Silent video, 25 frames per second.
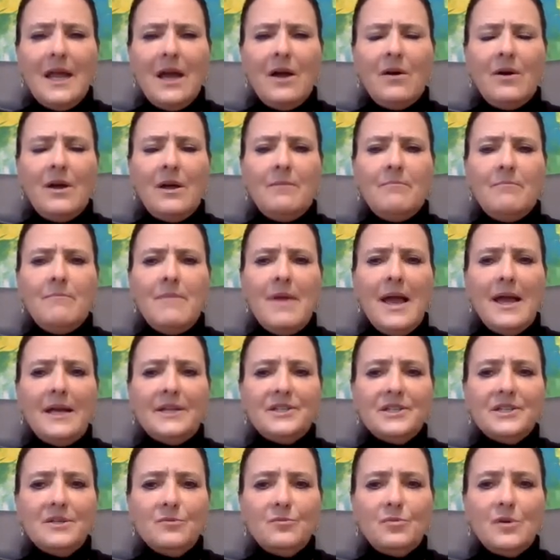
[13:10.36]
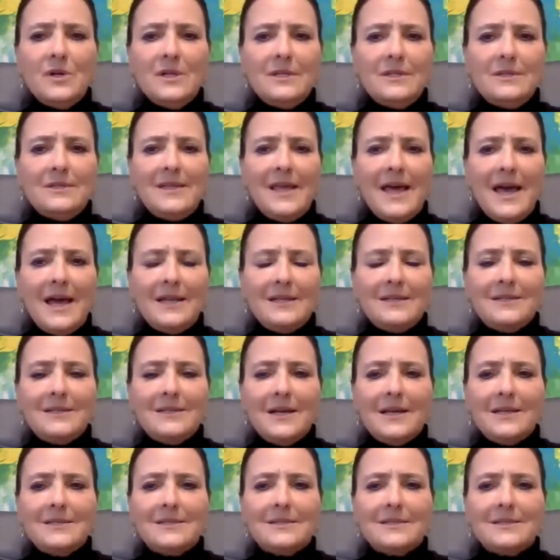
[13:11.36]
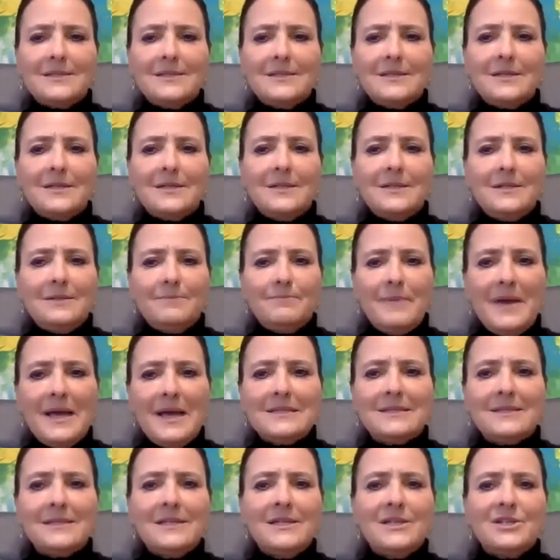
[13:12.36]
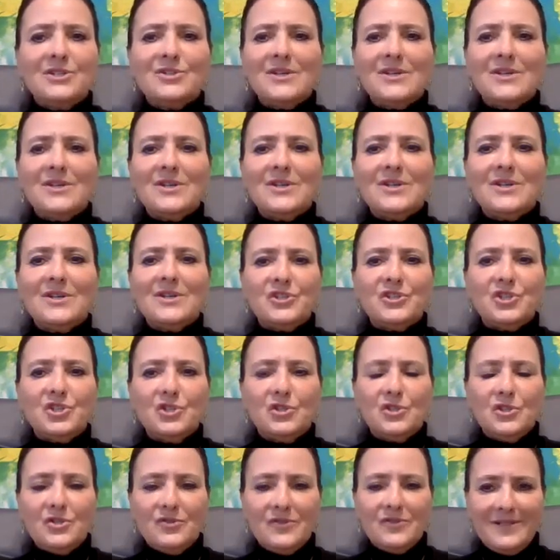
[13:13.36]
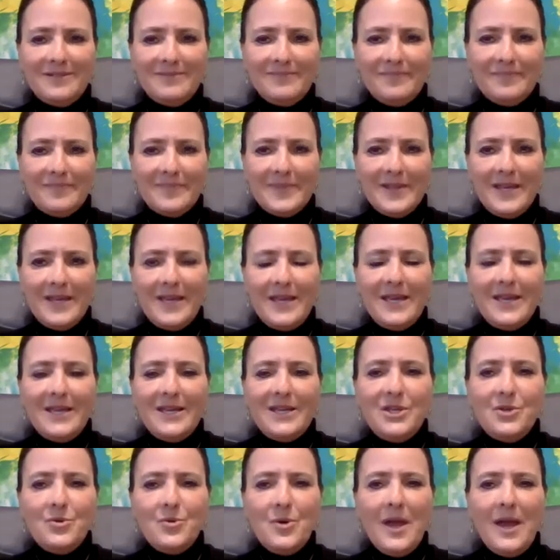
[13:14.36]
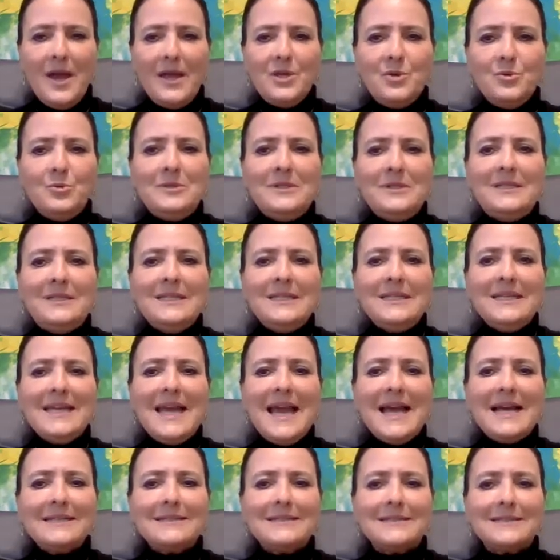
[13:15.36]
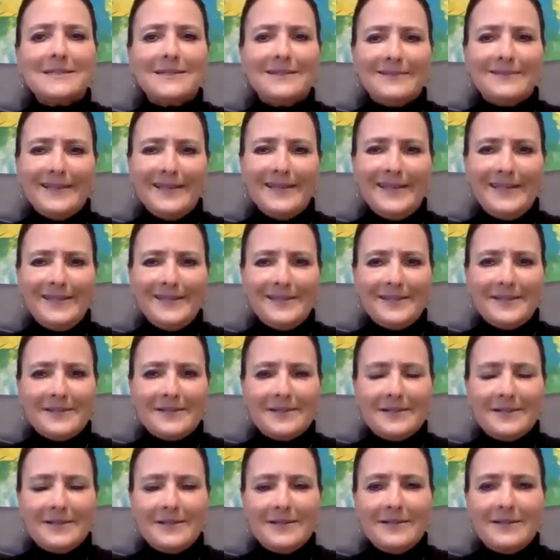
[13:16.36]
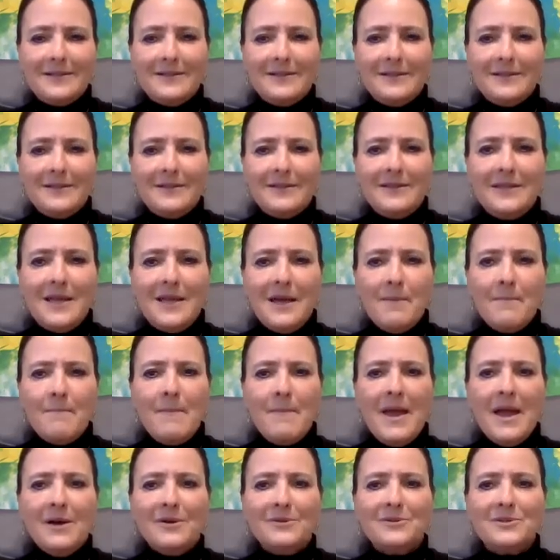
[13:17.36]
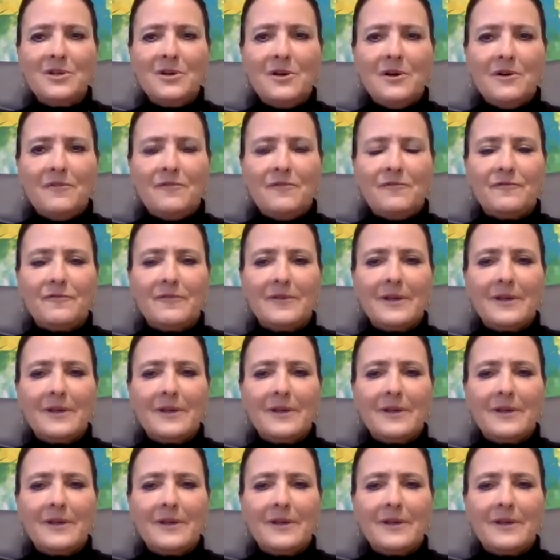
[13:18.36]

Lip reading: Now, imagine what that does to the best interest of children. You de-escalate the amount of